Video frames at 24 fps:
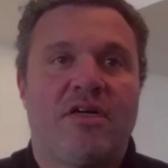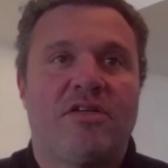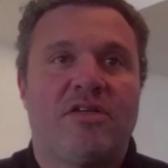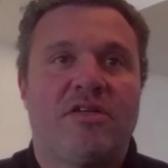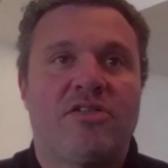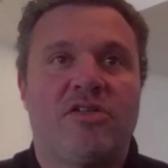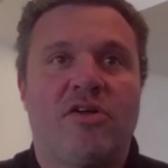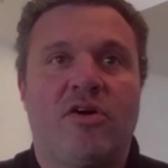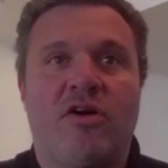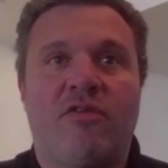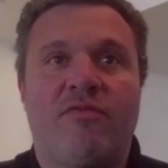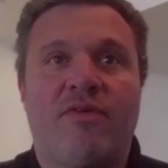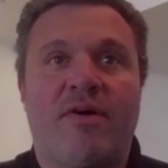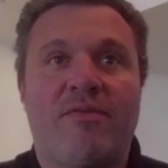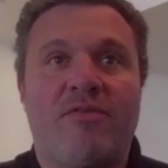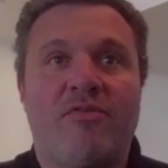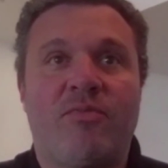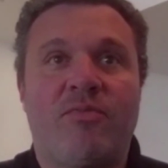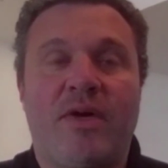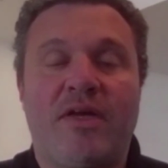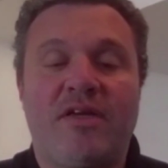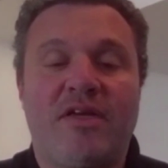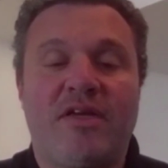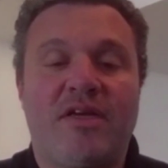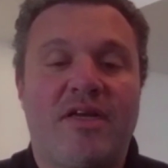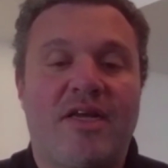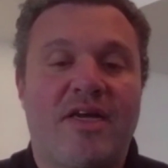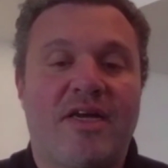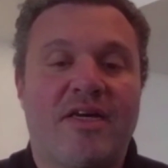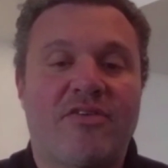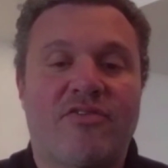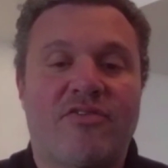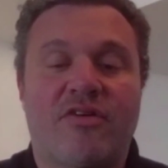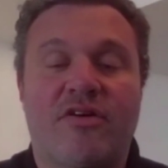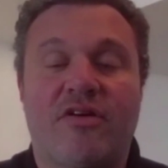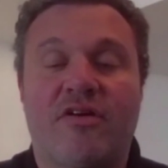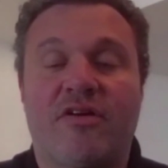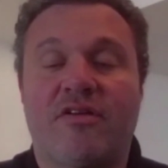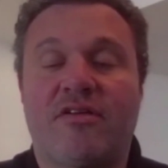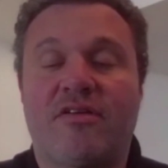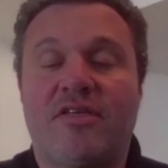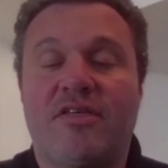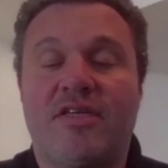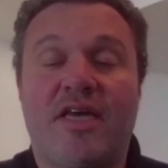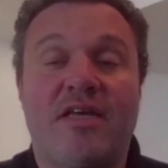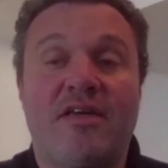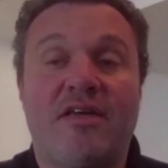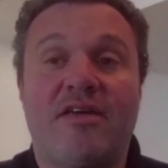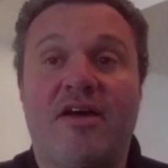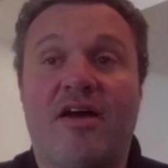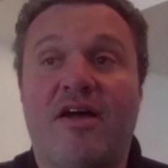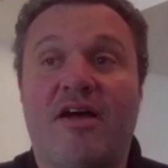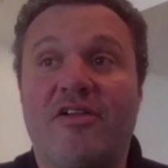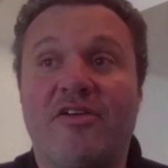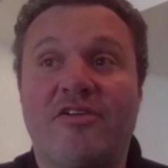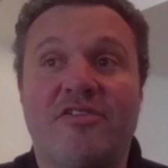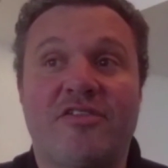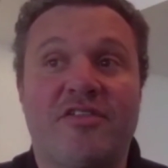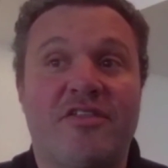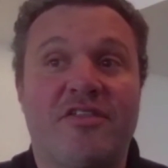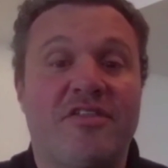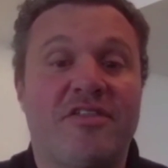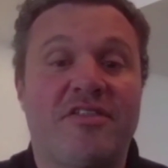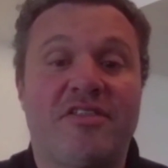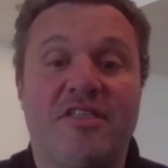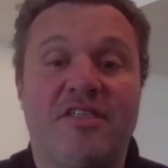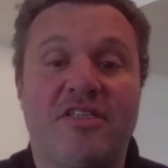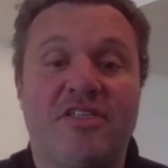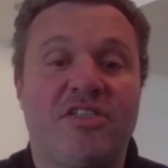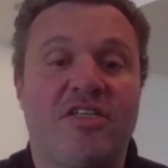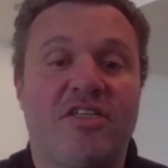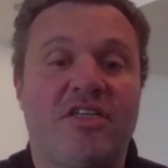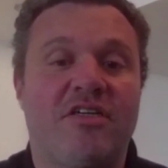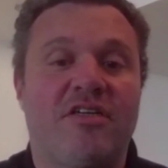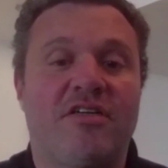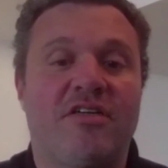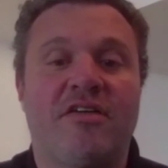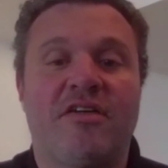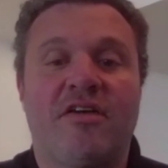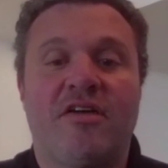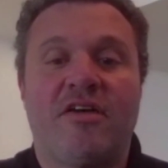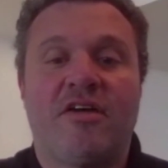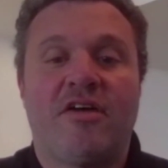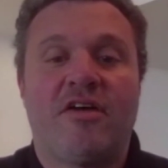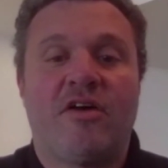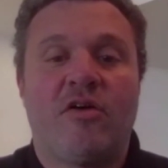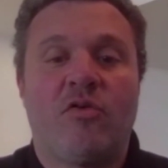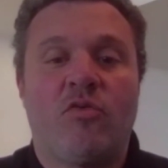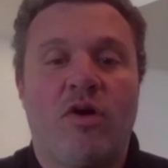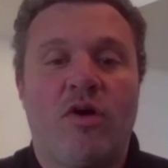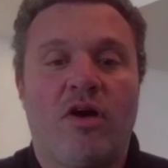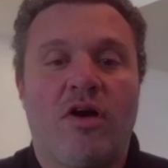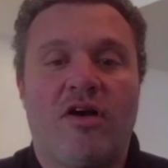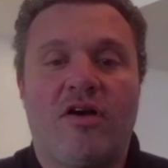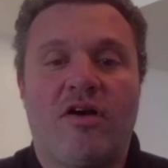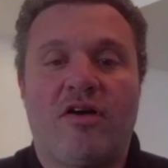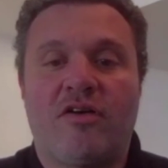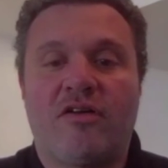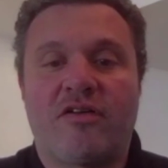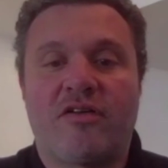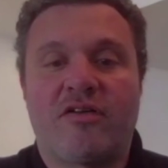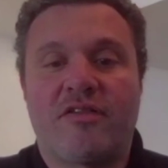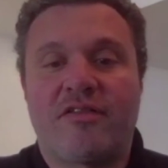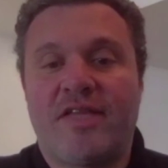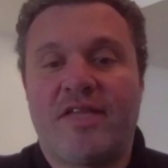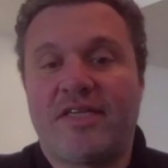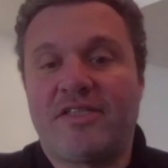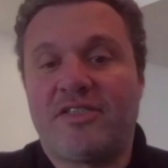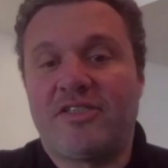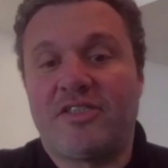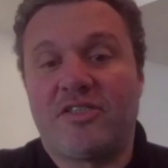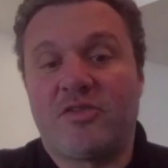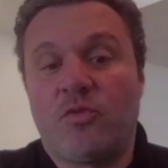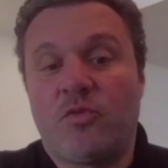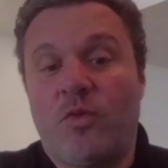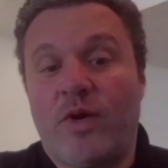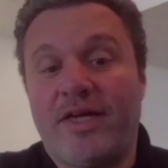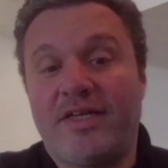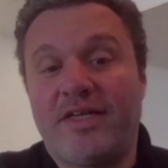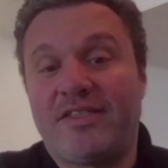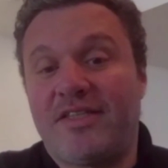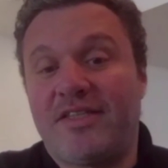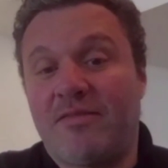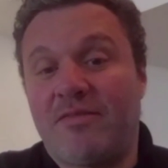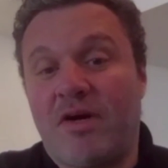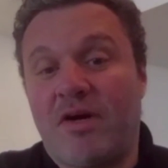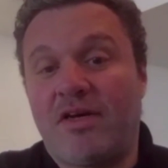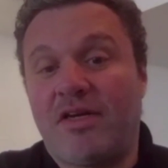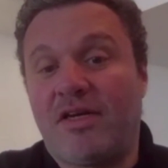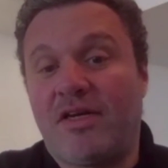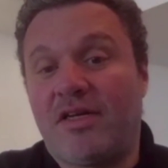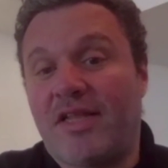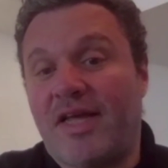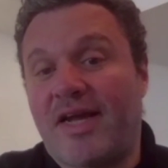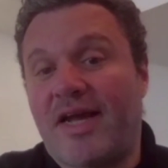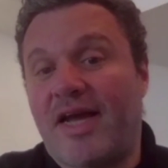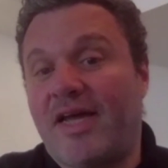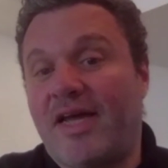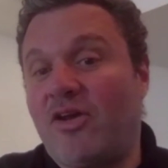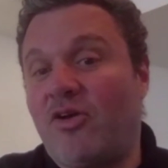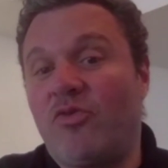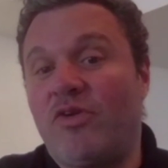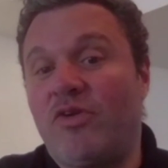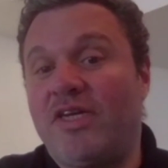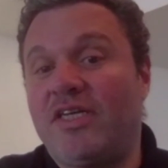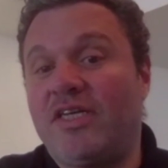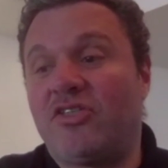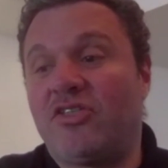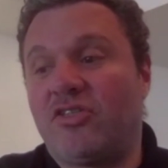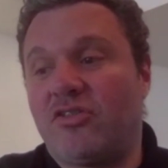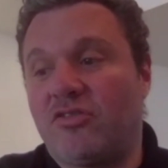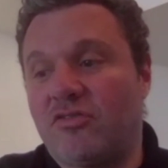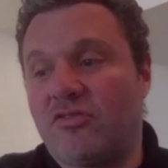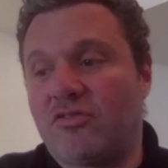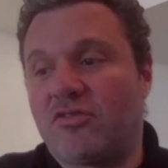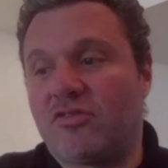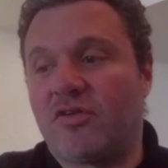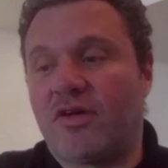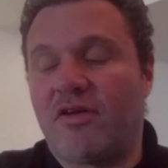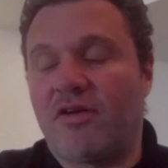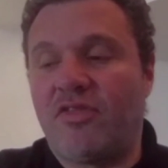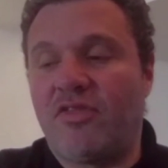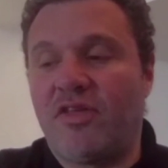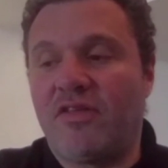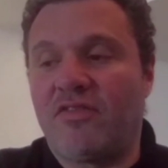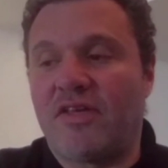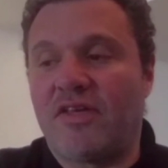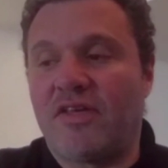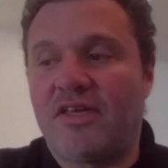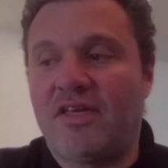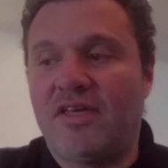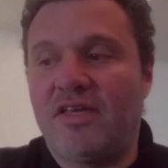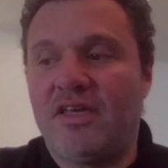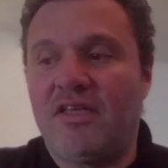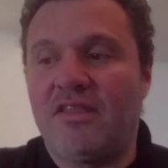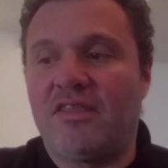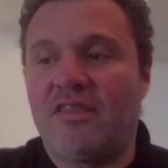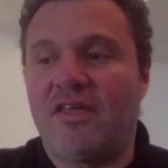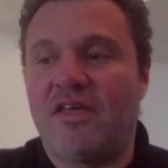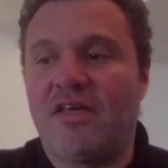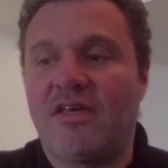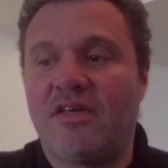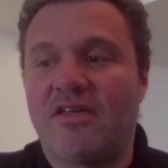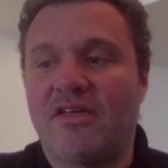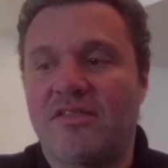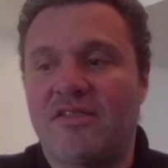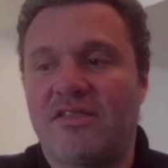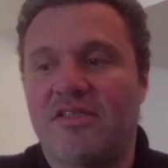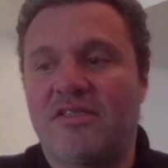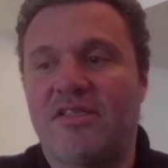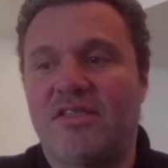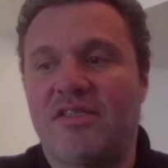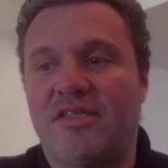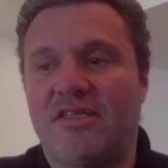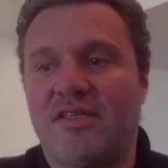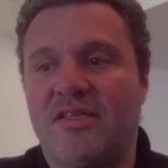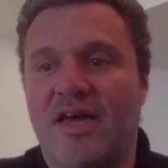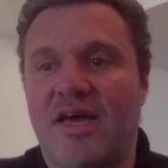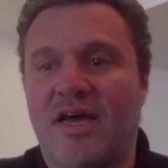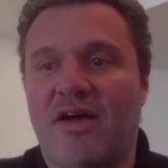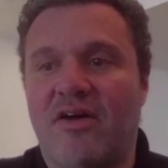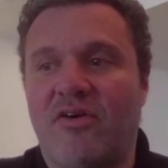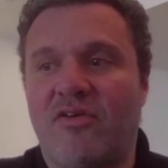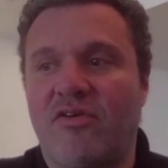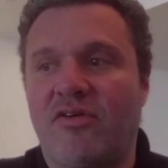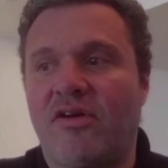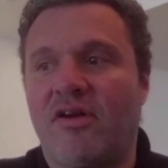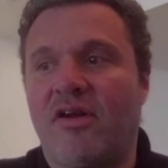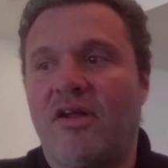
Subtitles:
So if I'm spending an extra $10 a decision, well, that's just wasted money. Like, I don't need to. So I think the key thing is to sit down